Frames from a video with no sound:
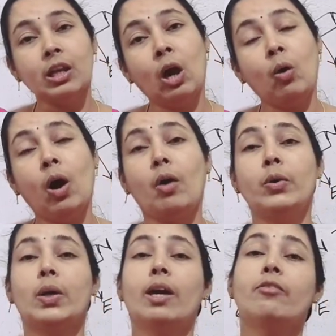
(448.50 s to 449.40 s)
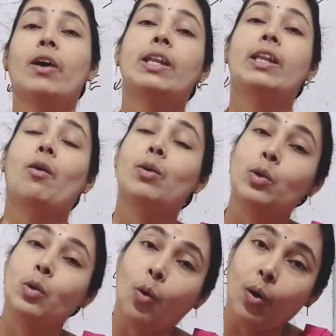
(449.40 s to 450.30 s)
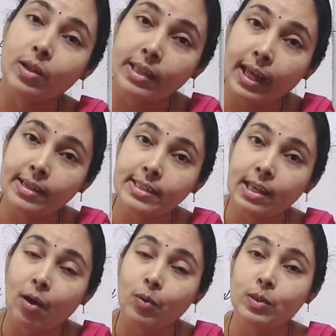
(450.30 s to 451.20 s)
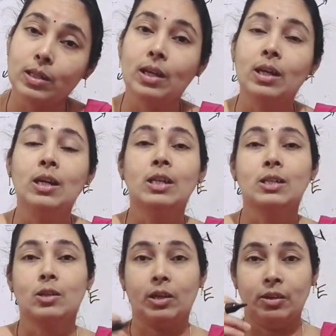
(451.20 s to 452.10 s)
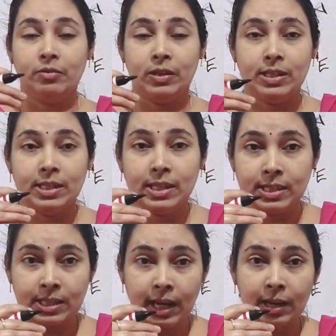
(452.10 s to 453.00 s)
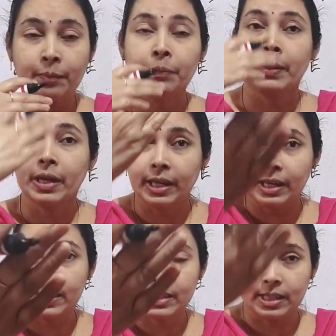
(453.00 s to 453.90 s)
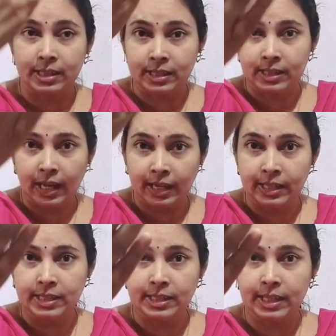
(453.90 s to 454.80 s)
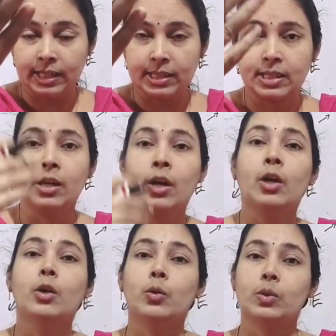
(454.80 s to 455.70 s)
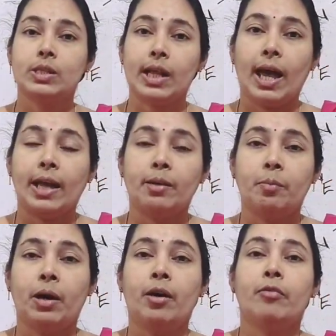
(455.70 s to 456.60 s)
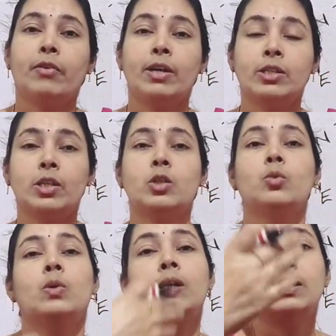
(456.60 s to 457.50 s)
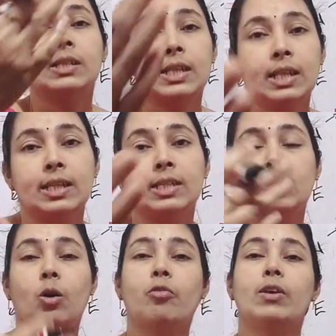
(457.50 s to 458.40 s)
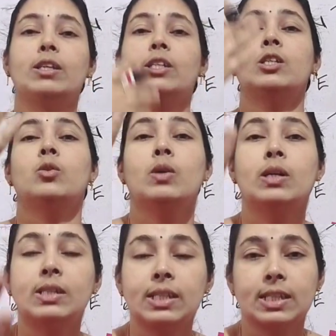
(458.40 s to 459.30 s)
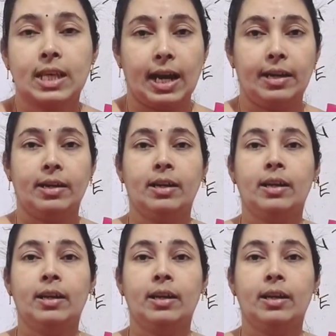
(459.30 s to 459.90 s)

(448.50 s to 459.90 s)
Now how you can find out north and south? So if this is the east, this side is east. You stand facing towards east or facing towards sun.